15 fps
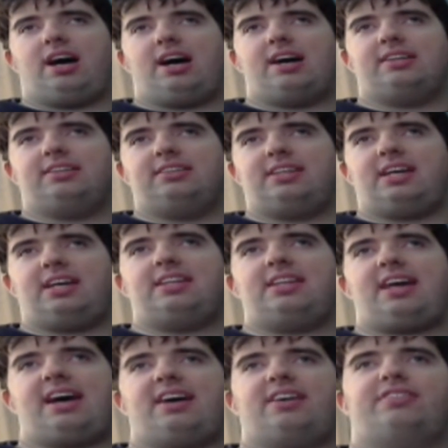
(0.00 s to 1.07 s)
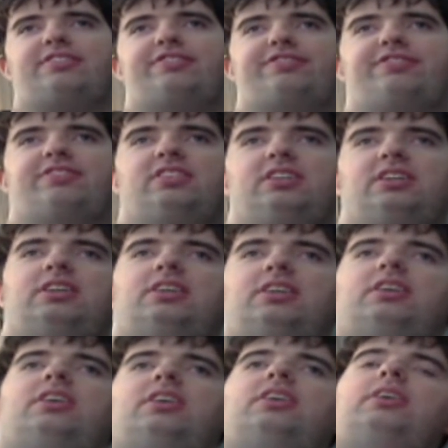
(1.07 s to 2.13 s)
and then have
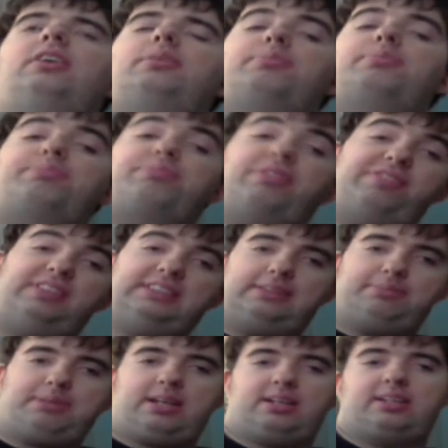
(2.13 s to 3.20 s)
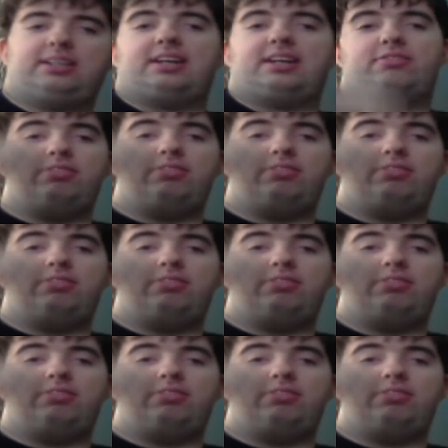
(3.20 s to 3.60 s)
Professor Banner get